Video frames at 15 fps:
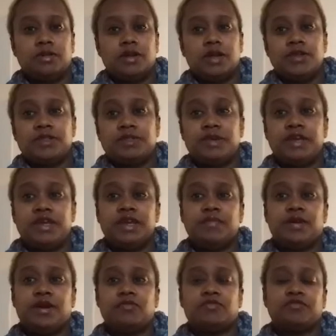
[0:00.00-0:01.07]
Speaking
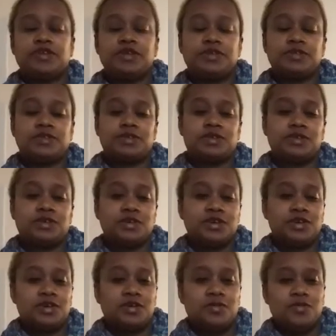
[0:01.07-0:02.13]
about risk,
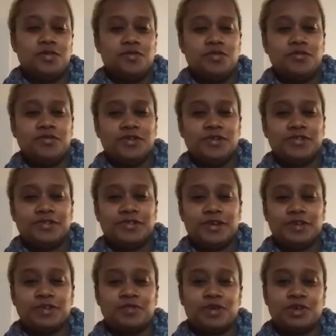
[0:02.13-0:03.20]
moving on to the
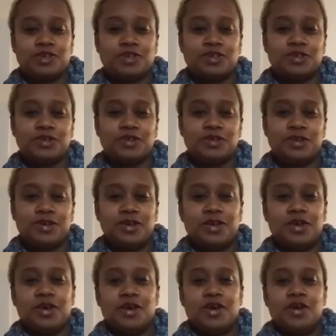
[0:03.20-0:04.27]
next question.
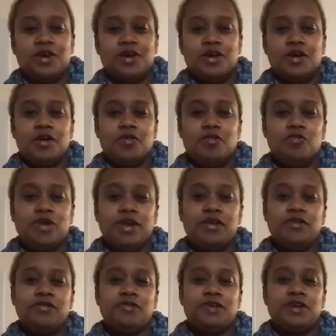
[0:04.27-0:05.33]

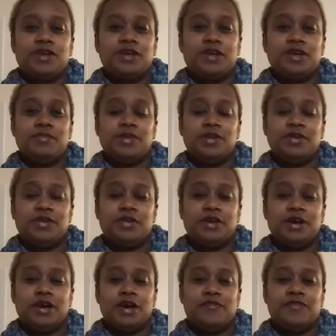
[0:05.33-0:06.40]
We're in the middle
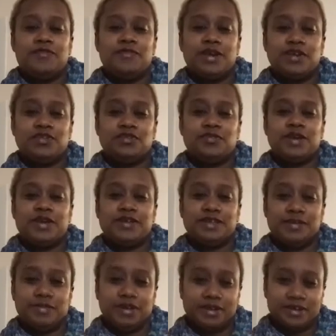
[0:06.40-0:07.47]
of a major
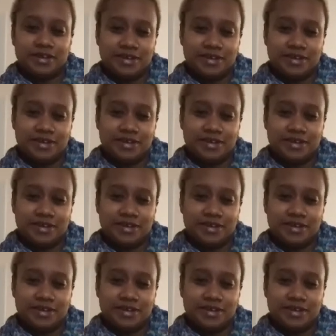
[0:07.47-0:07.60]
pandemic.